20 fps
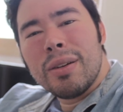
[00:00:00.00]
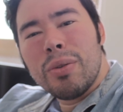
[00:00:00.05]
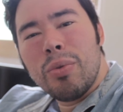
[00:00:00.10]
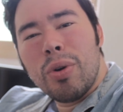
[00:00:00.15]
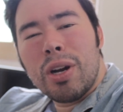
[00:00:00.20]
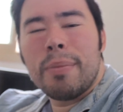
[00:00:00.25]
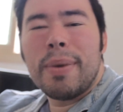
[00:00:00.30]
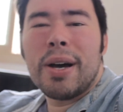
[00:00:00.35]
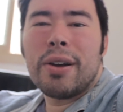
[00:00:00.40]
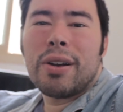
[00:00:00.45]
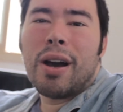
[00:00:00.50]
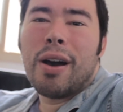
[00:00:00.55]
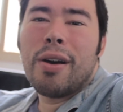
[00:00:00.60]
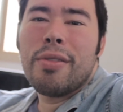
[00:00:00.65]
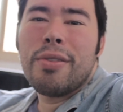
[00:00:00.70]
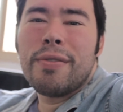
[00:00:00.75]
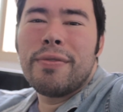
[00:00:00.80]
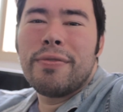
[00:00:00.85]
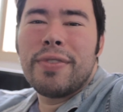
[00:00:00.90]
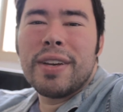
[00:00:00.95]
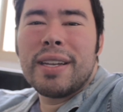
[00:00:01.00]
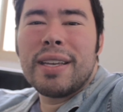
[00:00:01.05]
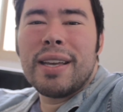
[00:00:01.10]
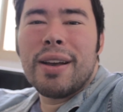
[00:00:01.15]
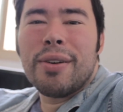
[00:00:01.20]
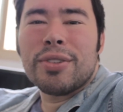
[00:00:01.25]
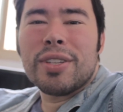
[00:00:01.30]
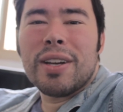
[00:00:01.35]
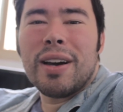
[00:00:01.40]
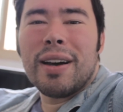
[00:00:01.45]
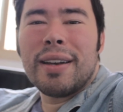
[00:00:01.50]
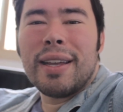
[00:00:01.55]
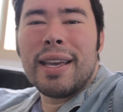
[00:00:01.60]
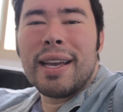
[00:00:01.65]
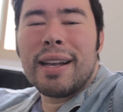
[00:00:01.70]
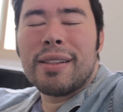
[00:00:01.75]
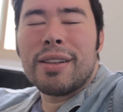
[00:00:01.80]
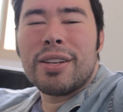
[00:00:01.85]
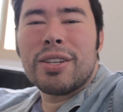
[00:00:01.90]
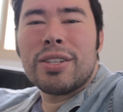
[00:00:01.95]
What about other videos on
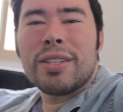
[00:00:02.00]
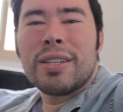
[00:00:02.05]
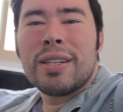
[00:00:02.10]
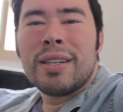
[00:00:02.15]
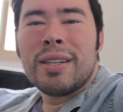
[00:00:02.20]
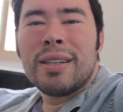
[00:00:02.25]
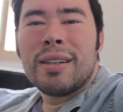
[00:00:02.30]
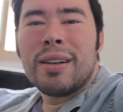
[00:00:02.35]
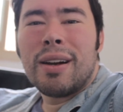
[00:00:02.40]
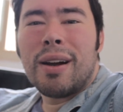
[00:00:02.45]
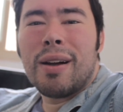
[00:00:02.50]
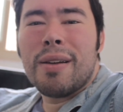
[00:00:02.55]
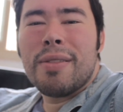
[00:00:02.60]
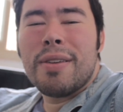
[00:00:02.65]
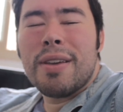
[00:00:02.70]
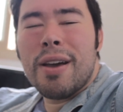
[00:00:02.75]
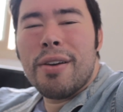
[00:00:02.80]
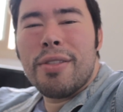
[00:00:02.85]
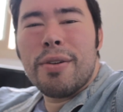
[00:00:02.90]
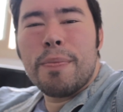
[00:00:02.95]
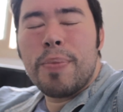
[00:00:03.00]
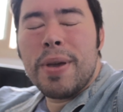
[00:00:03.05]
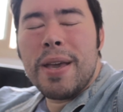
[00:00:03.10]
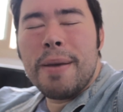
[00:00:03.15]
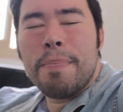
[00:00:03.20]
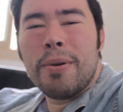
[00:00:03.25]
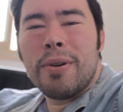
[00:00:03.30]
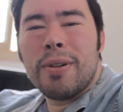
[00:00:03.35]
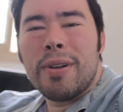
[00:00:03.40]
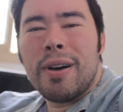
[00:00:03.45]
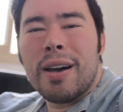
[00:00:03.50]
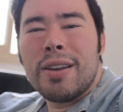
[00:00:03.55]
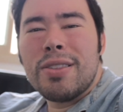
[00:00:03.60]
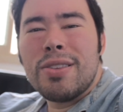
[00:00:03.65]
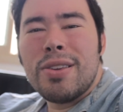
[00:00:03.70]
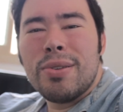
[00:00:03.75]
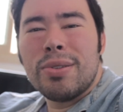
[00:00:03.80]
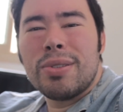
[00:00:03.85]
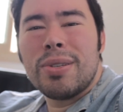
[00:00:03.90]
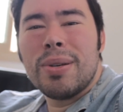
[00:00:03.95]
English? Are the other people
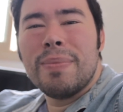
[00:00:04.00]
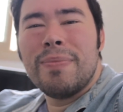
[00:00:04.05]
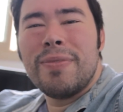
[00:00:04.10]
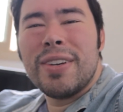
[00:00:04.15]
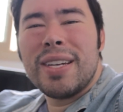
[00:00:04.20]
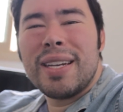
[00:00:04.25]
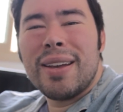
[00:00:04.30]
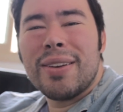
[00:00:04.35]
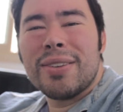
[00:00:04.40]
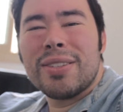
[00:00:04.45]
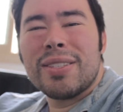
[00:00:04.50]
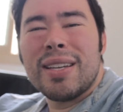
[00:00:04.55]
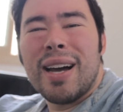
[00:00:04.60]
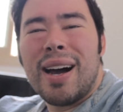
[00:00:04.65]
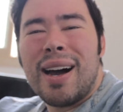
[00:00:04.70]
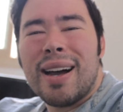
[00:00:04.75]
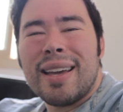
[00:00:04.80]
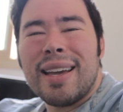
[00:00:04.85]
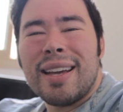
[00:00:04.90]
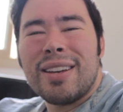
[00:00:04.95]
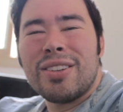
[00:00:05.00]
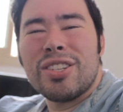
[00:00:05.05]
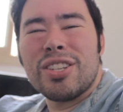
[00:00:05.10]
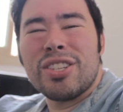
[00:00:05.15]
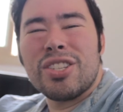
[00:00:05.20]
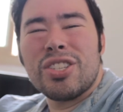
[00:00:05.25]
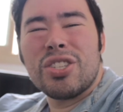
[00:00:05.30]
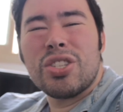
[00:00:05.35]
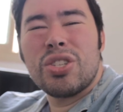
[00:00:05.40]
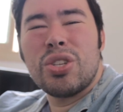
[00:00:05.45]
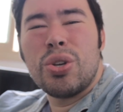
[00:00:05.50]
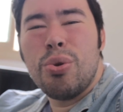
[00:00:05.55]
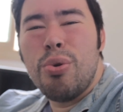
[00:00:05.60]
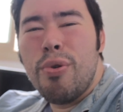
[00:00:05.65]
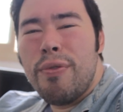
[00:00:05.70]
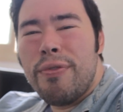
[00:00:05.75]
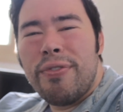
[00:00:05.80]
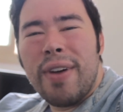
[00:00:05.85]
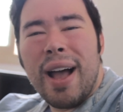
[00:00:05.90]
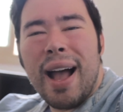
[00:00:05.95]
on YouTube videos talking just
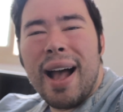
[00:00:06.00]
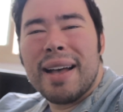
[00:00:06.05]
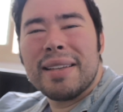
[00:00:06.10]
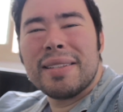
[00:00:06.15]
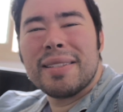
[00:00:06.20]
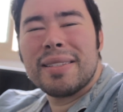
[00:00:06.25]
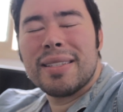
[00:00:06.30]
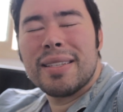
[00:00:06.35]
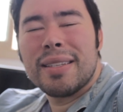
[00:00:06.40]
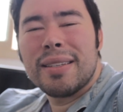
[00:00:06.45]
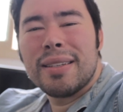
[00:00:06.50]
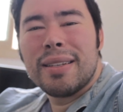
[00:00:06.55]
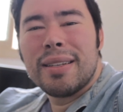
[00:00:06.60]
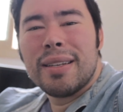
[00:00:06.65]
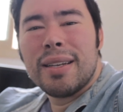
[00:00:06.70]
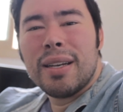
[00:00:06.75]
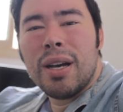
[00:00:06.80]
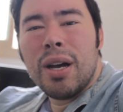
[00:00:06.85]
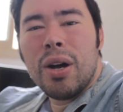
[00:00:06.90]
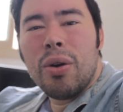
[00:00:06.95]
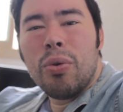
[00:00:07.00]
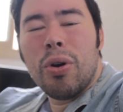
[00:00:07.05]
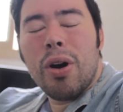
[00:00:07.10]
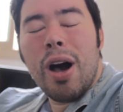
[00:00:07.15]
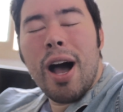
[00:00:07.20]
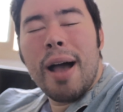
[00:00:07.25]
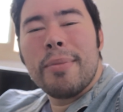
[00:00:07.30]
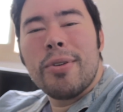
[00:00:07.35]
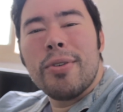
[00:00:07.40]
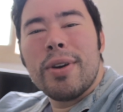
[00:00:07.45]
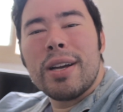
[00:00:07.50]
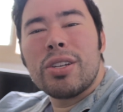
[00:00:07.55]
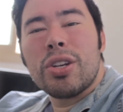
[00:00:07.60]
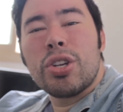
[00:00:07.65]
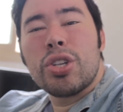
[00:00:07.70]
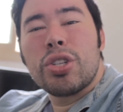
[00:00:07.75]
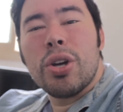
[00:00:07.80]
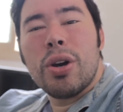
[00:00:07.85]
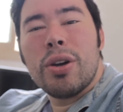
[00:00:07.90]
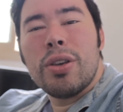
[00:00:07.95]
too fast? Well, I'm going to
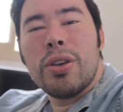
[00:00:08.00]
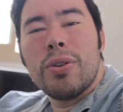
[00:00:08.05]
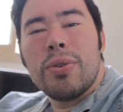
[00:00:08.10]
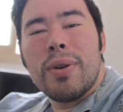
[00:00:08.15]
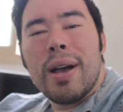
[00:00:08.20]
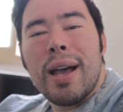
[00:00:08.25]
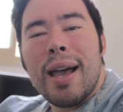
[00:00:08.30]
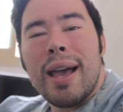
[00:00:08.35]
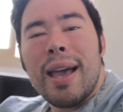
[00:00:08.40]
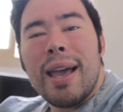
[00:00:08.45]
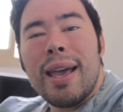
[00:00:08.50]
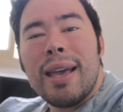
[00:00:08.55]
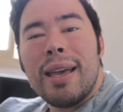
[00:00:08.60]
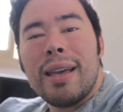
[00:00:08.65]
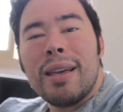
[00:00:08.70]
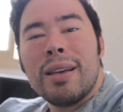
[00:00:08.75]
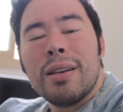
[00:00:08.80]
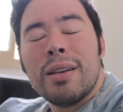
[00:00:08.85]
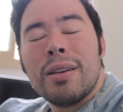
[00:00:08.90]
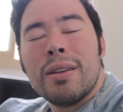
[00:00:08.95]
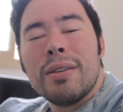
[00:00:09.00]
show you a